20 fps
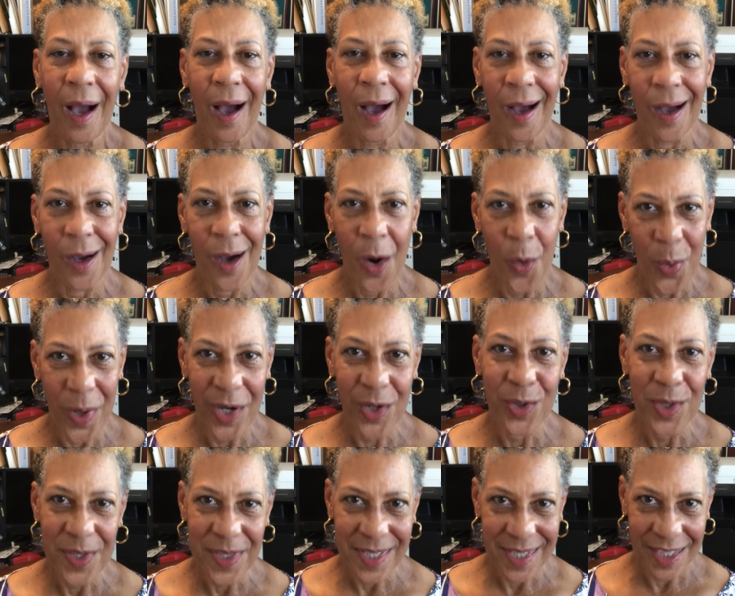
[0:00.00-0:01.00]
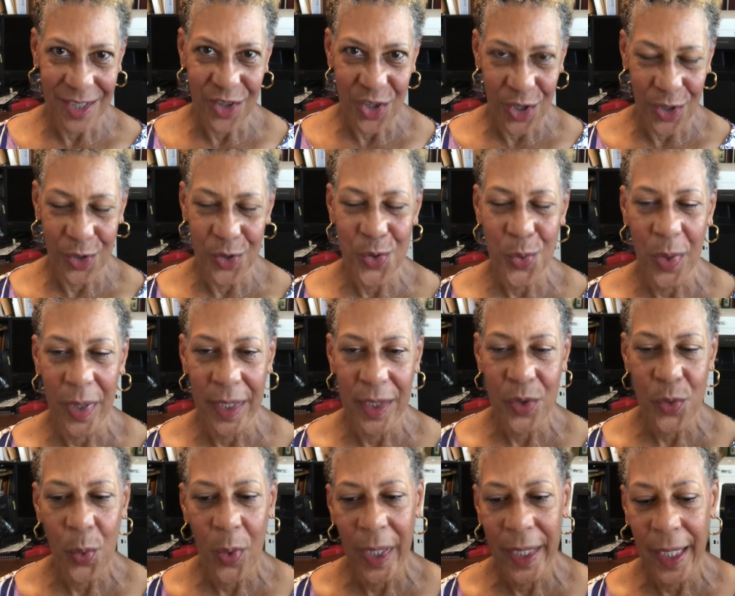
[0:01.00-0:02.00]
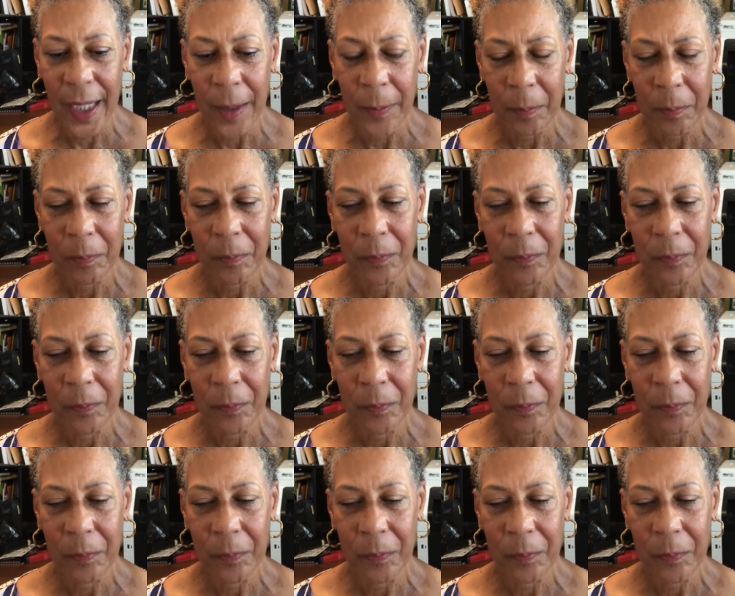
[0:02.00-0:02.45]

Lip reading: awareness this year, 2020.